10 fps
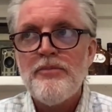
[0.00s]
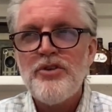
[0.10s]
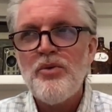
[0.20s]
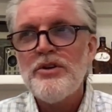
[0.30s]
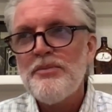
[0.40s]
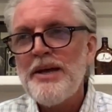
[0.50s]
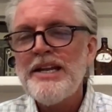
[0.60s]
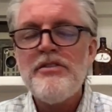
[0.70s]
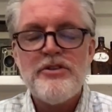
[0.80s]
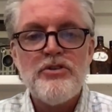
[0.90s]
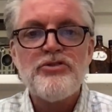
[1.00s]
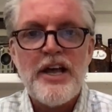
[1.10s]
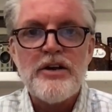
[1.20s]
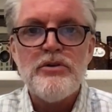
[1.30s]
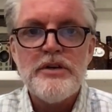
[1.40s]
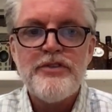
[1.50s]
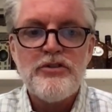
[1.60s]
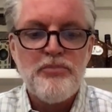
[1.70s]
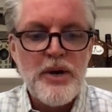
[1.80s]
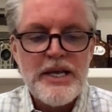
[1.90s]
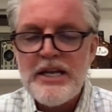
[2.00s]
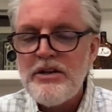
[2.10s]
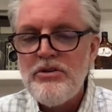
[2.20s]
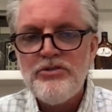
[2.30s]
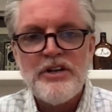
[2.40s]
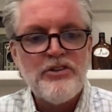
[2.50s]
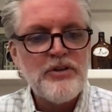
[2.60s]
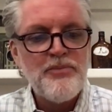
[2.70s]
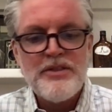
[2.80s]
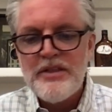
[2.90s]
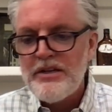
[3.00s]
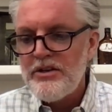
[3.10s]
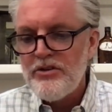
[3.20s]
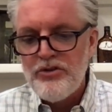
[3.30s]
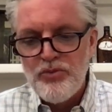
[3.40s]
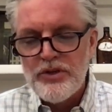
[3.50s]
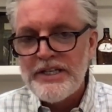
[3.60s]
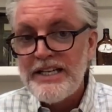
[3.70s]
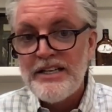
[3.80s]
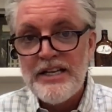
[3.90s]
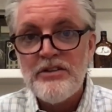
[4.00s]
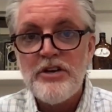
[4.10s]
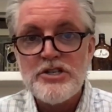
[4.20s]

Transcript: so depending on the news cycle, if it's breaking news and it's something that you really need to get in